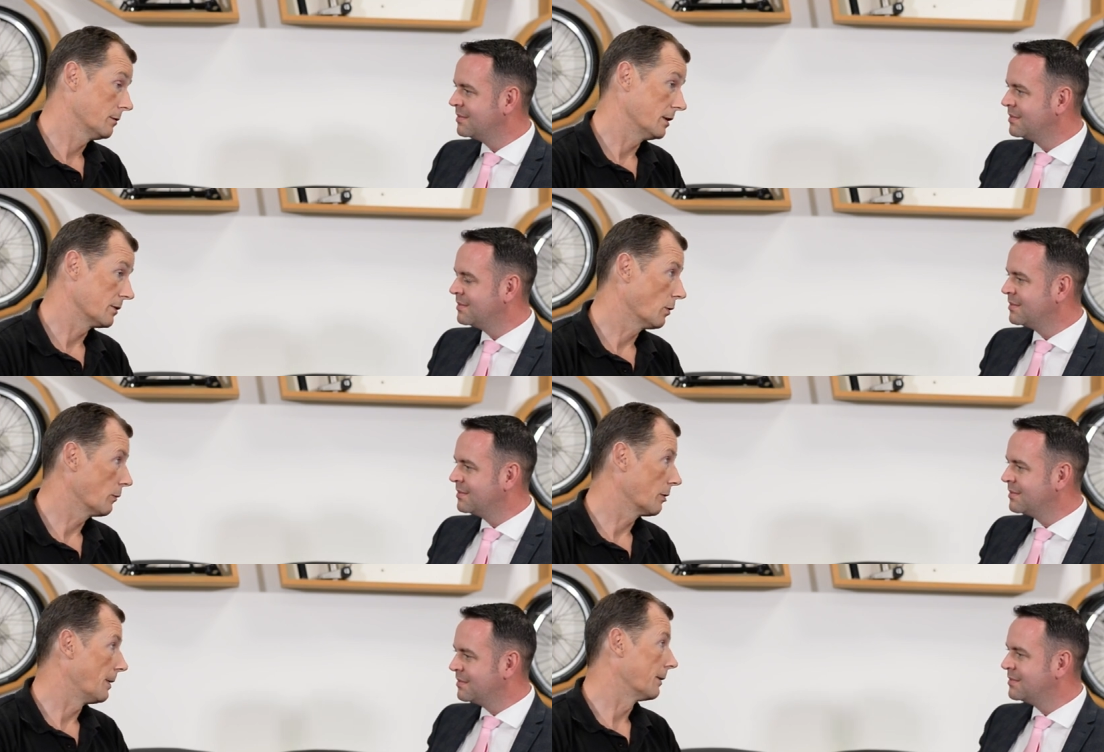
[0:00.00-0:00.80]
Speaker 1: is
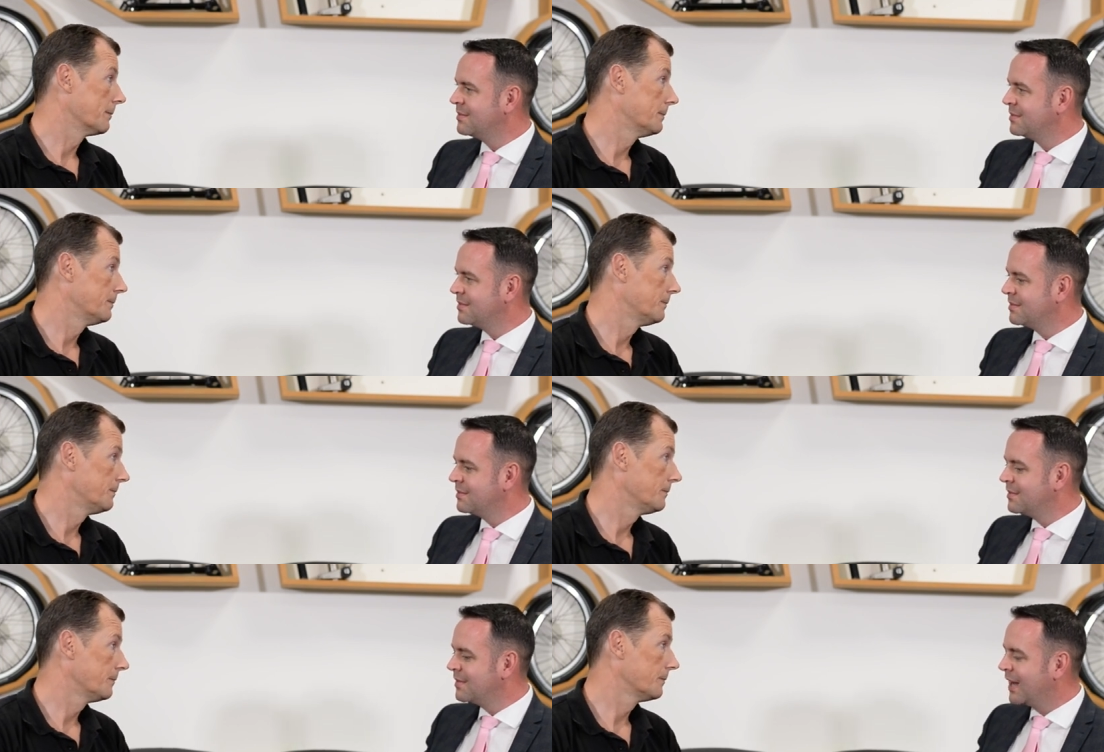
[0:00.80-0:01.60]
what we're about.
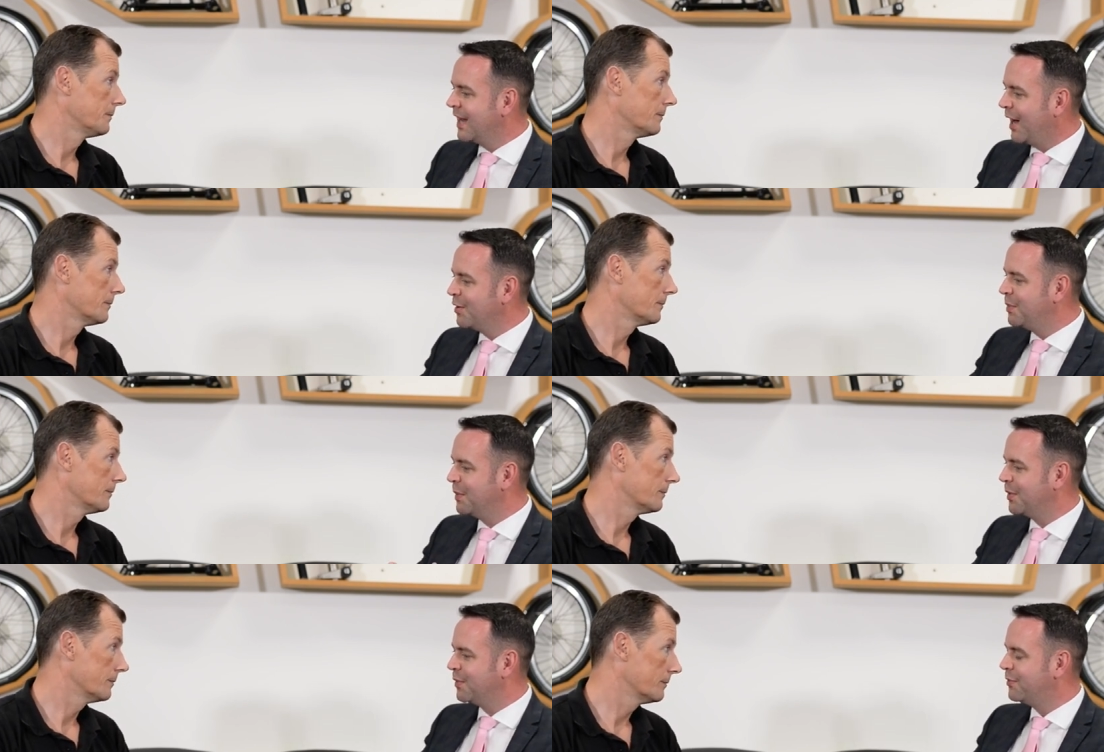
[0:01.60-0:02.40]
Speaker 2: And how do
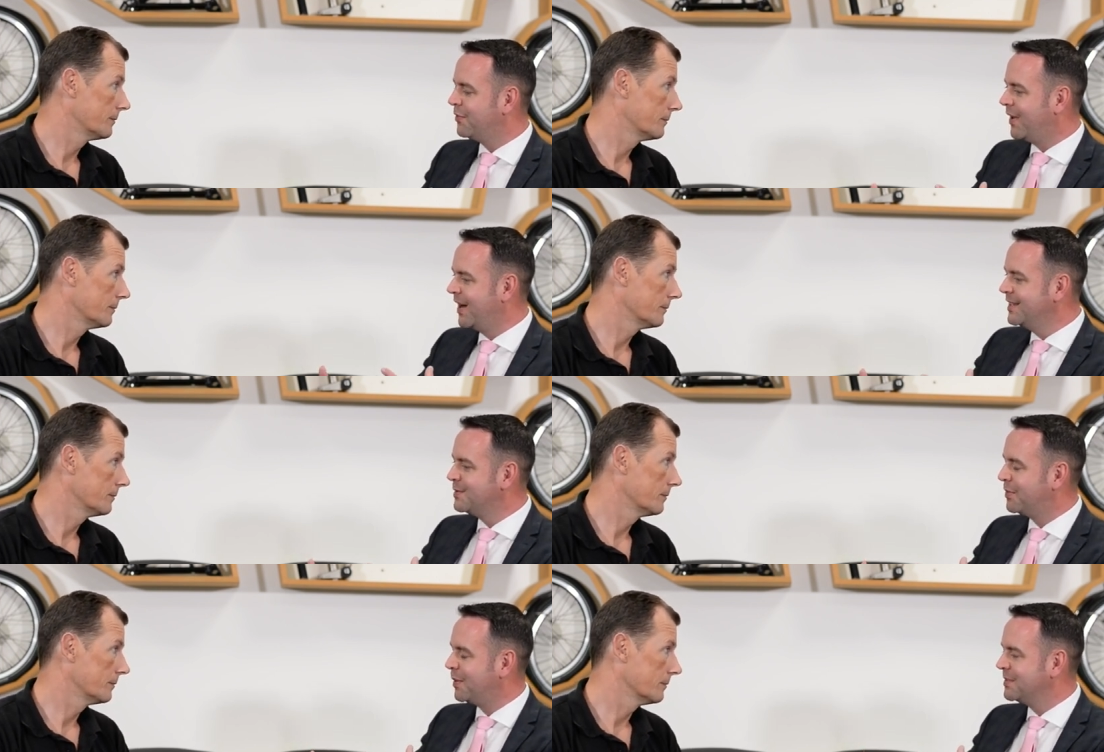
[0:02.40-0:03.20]
people
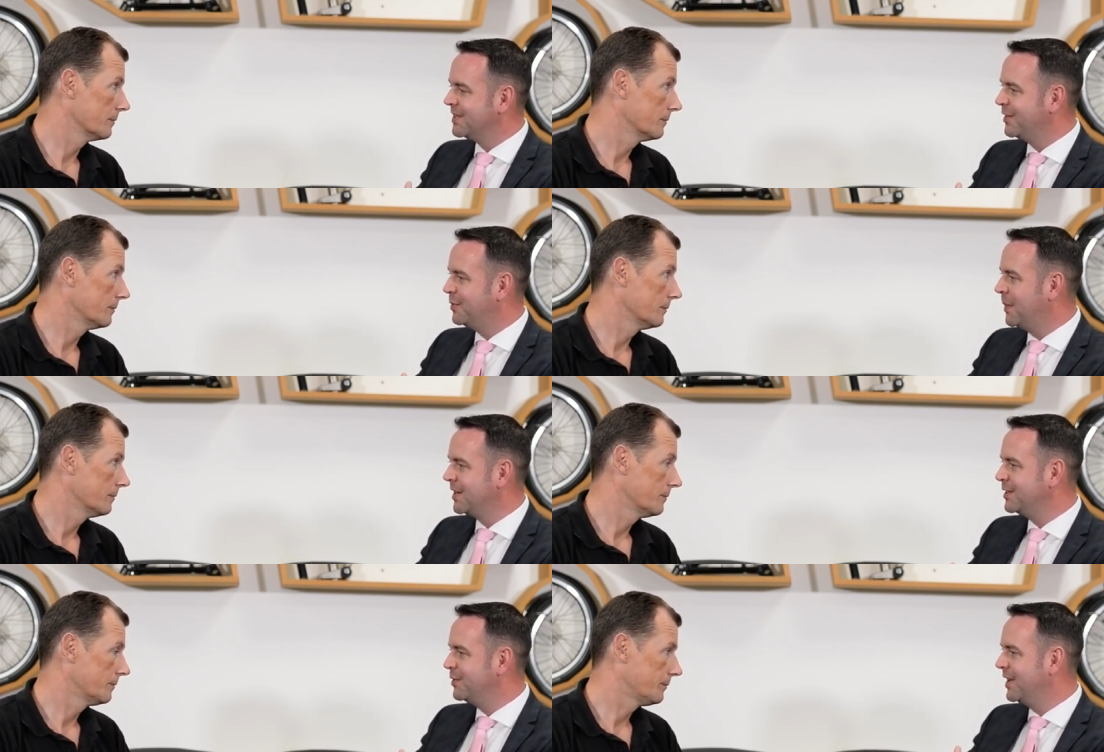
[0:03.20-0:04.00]
find Brompton? If,
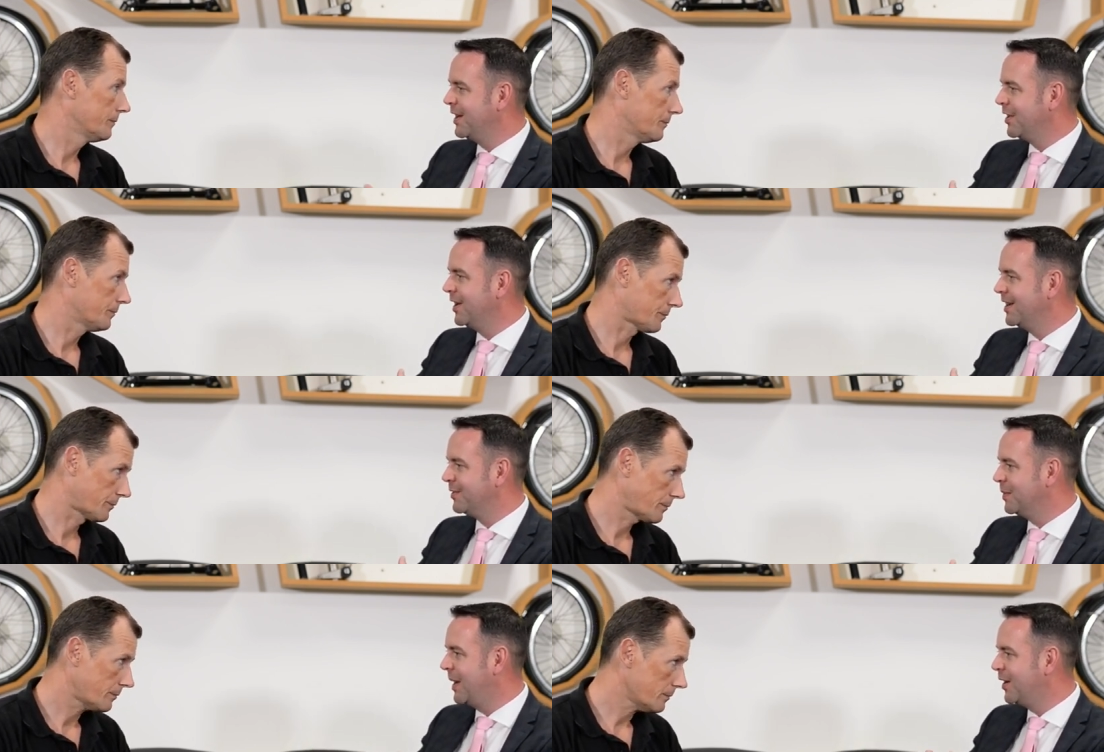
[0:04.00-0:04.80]
imagine if you've never heard
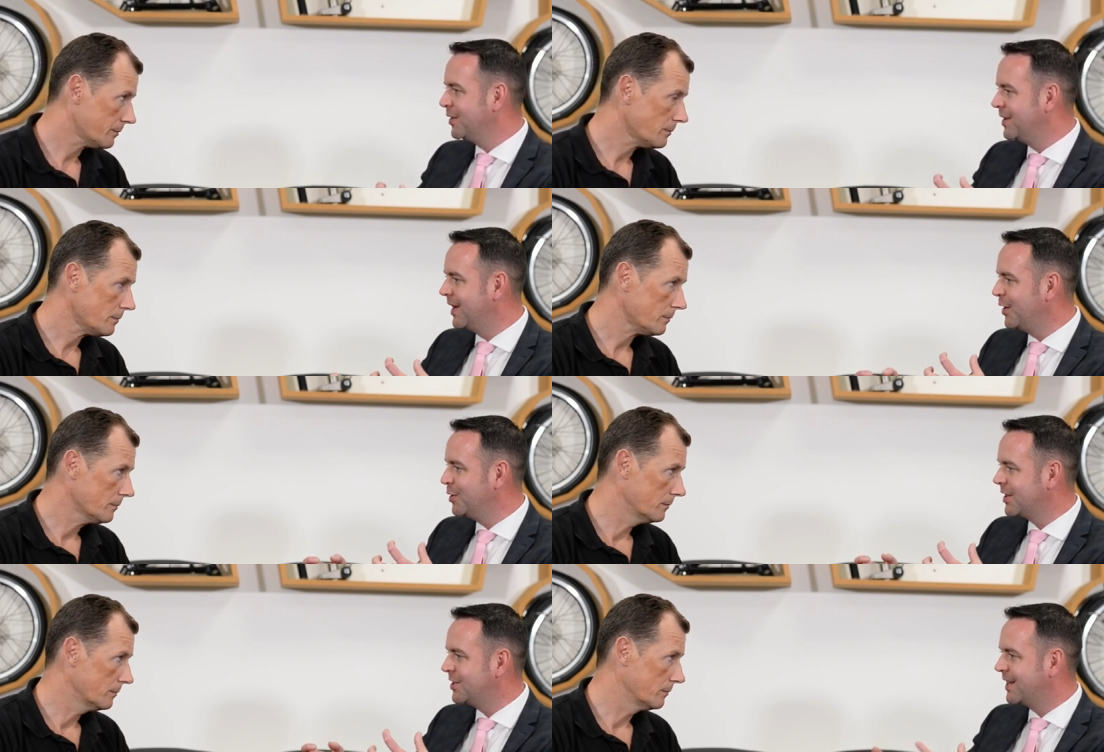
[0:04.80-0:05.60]
of them. How do, how
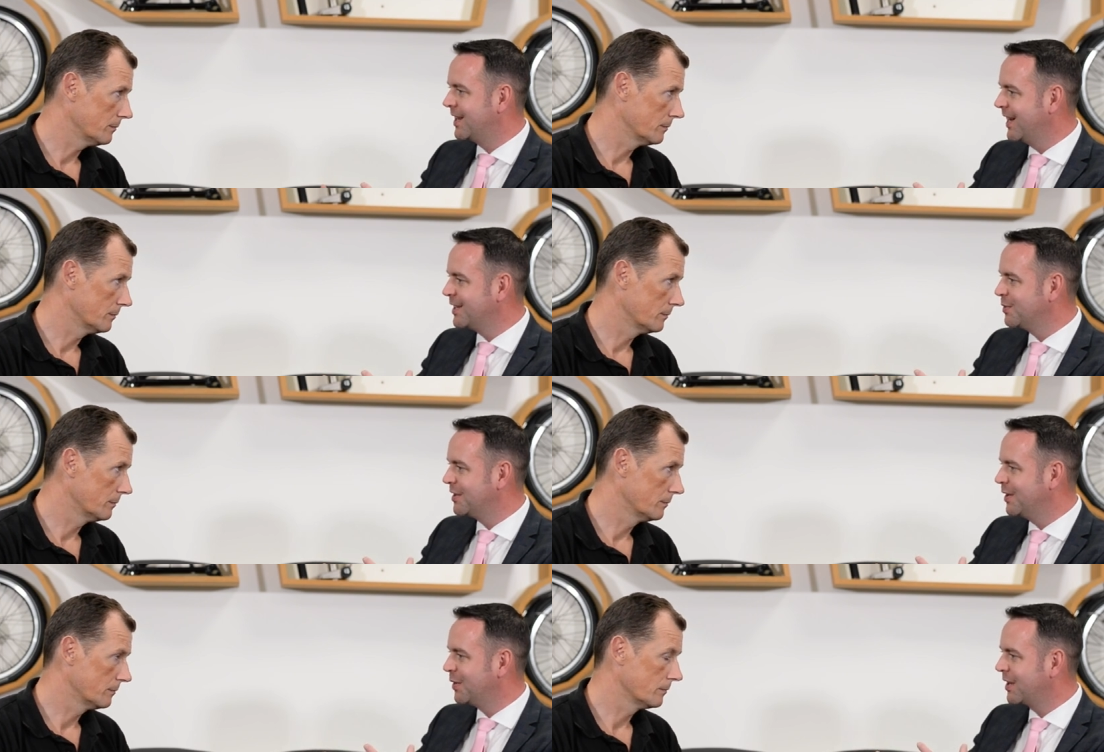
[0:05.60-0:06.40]
do you actually connect
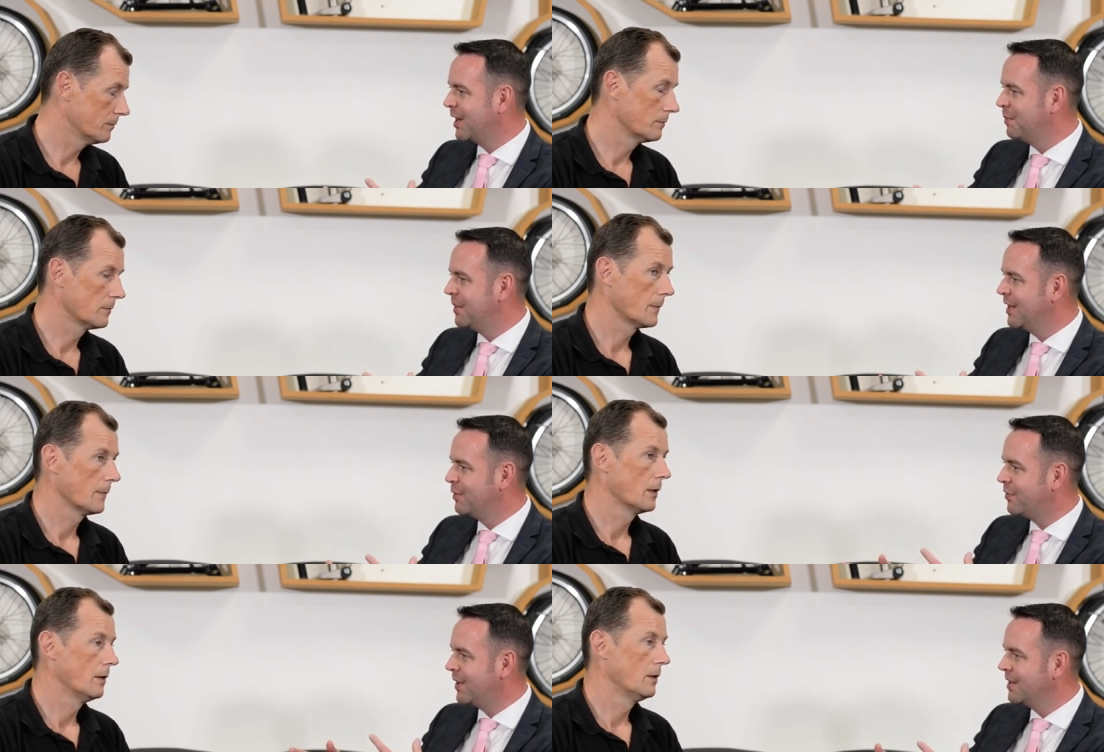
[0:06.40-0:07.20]
with your company
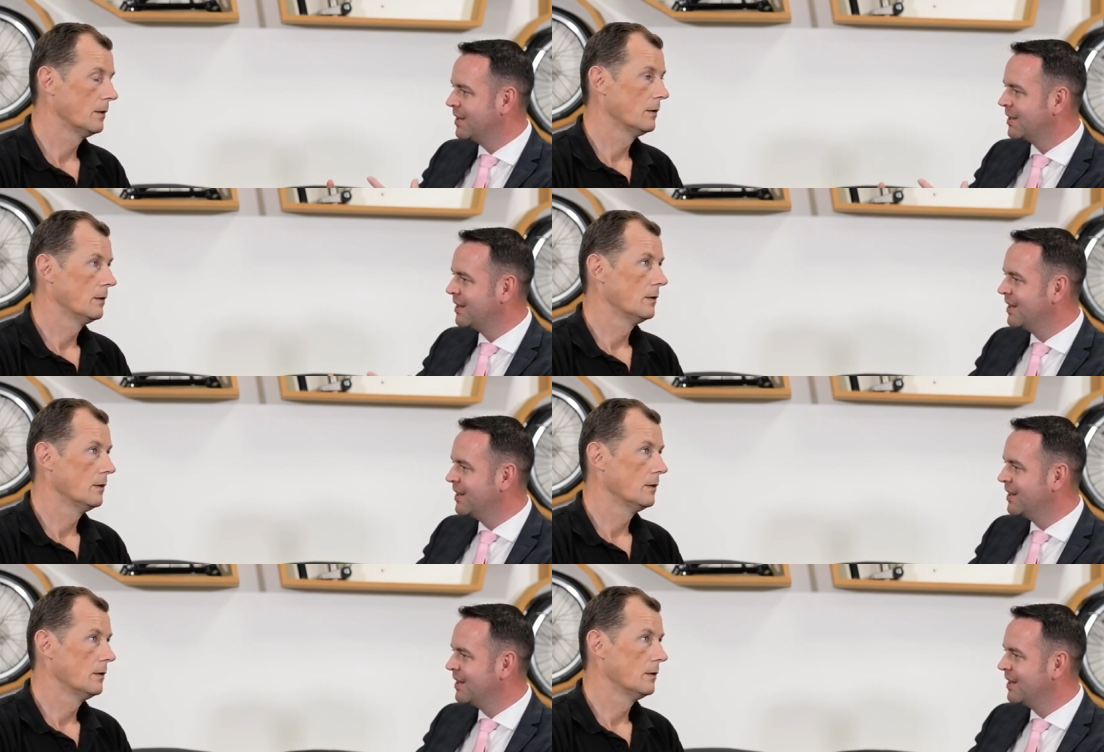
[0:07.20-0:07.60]
and find?